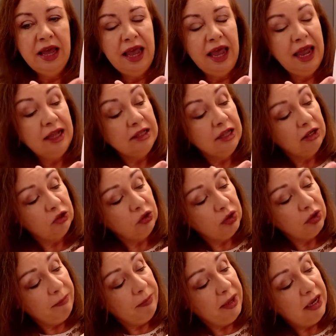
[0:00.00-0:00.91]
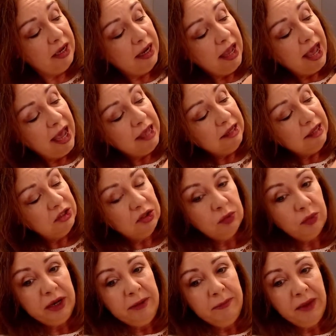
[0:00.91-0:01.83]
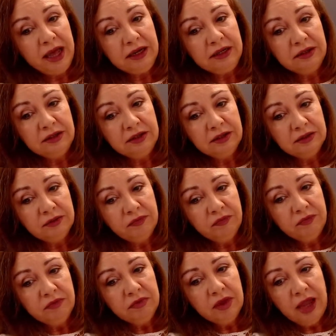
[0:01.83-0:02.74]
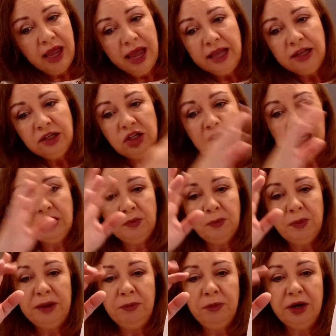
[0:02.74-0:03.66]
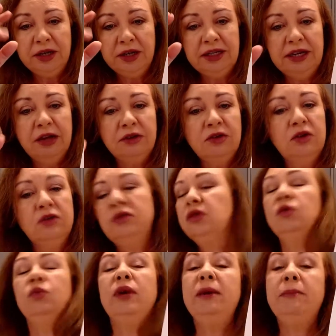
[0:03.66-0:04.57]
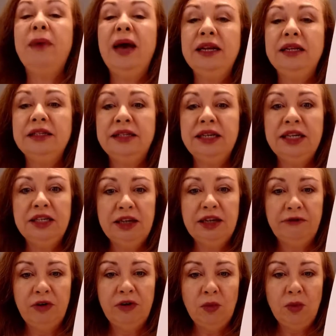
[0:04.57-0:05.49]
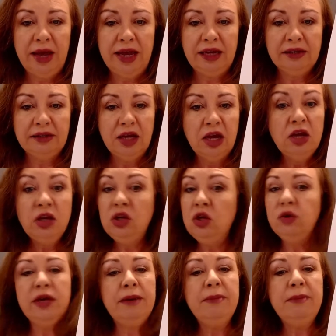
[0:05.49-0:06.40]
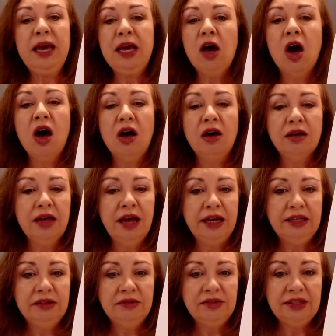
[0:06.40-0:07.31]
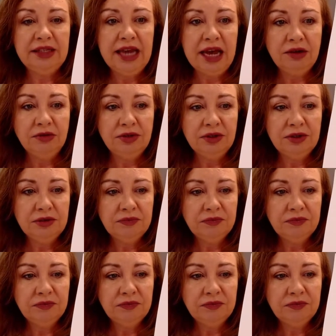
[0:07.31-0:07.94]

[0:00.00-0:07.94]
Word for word: And the trumpet has three buttons. And just by pressing down those three buttons in different ways, you can make all kinds of sounds.